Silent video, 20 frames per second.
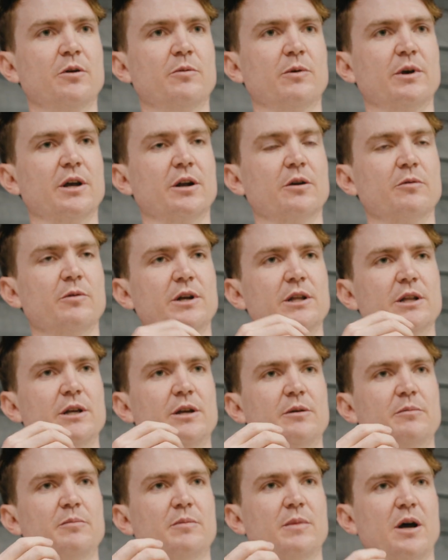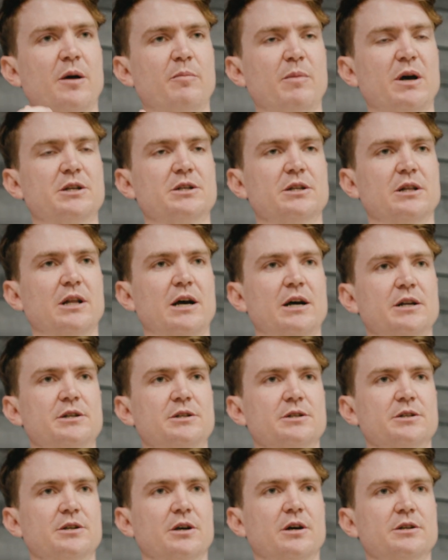you get a really much larger
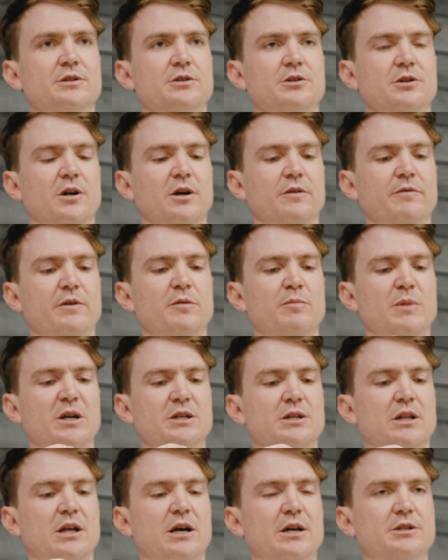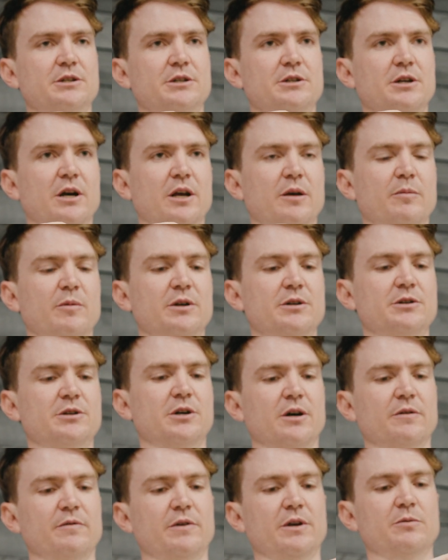size drive gear, much larger diameter
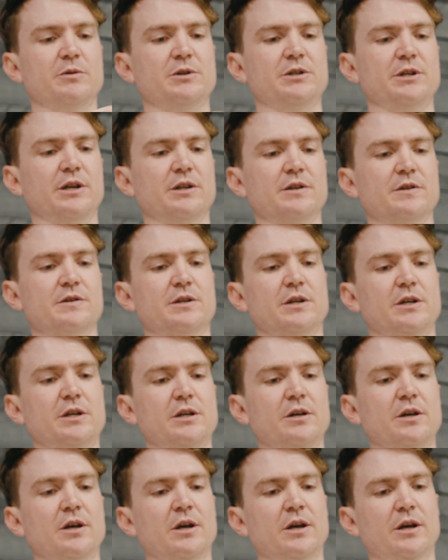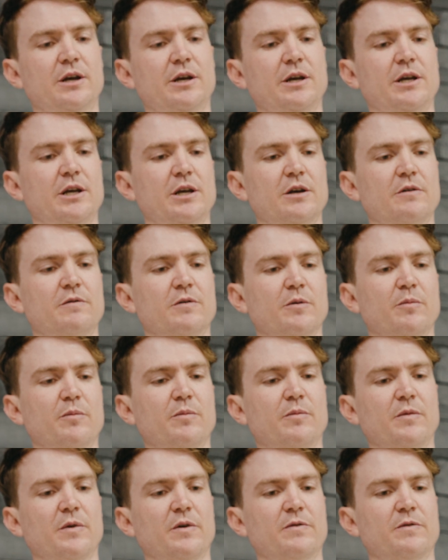drive gear, which you can see here
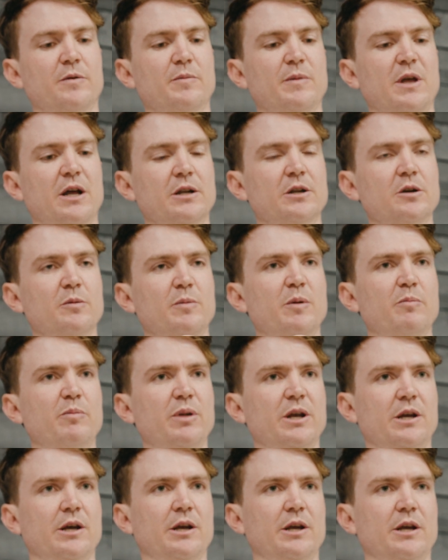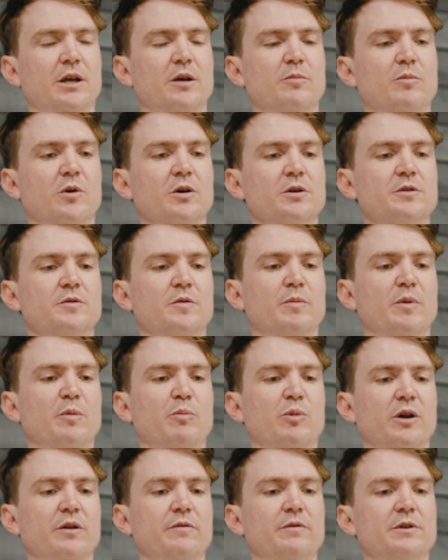from that little bit bigger gearbox from the
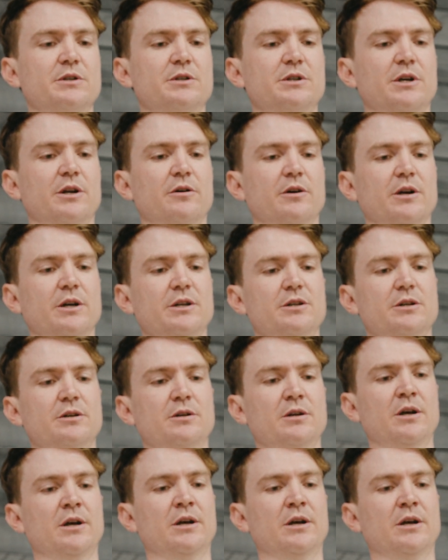previous generation.